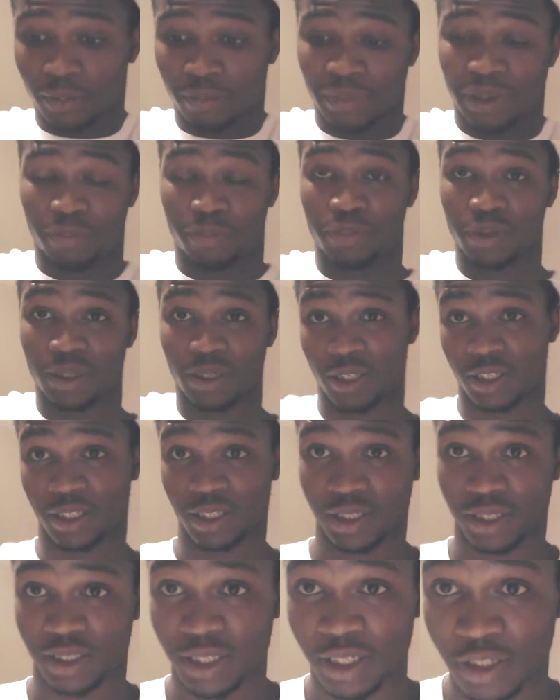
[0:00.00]
my brothers
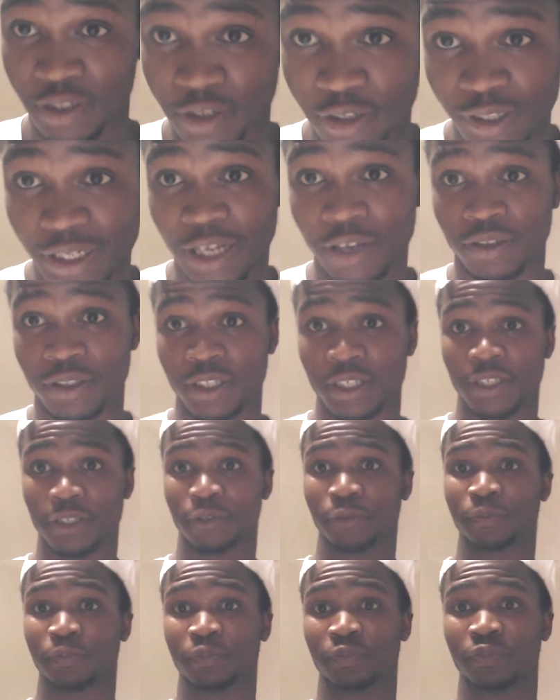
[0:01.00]
and sisters out there,
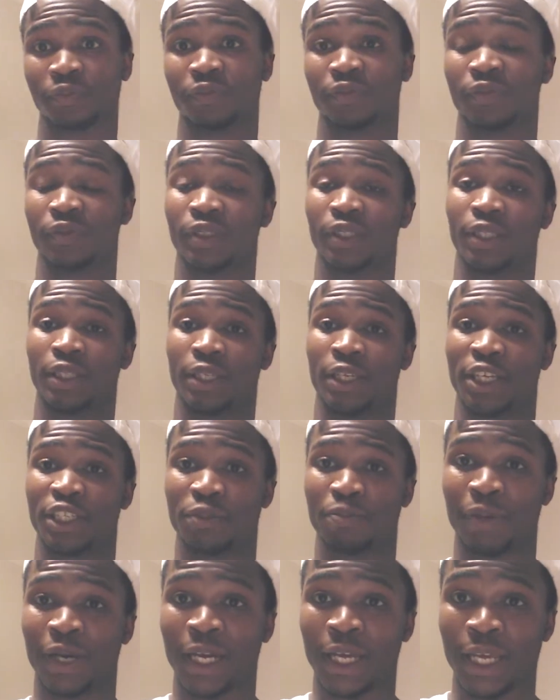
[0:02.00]
kids
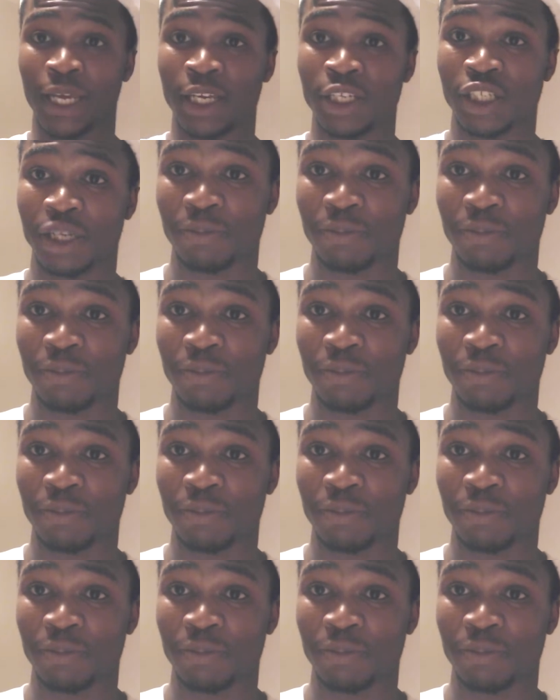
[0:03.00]
my age.